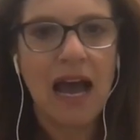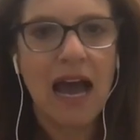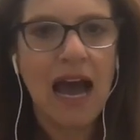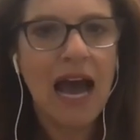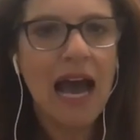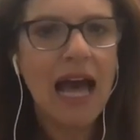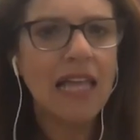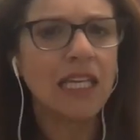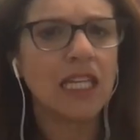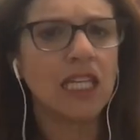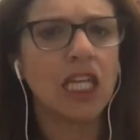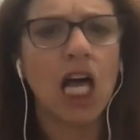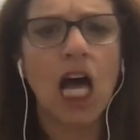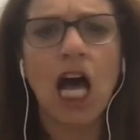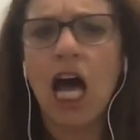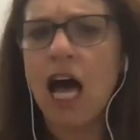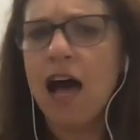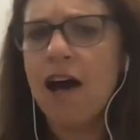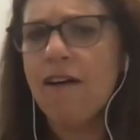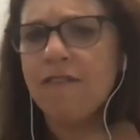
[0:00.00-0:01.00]
I
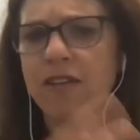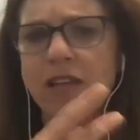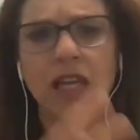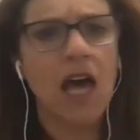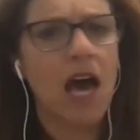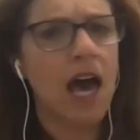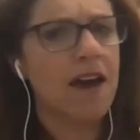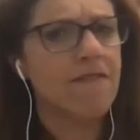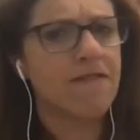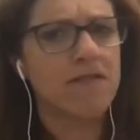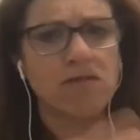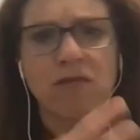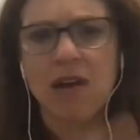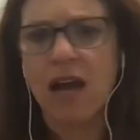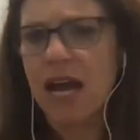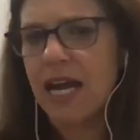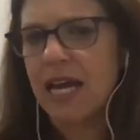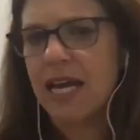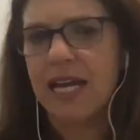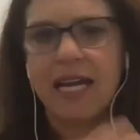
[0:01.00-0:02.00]
love a lot of
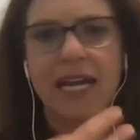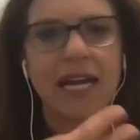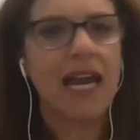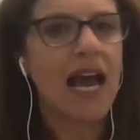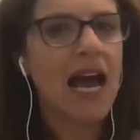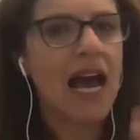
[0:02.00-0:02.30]
variety.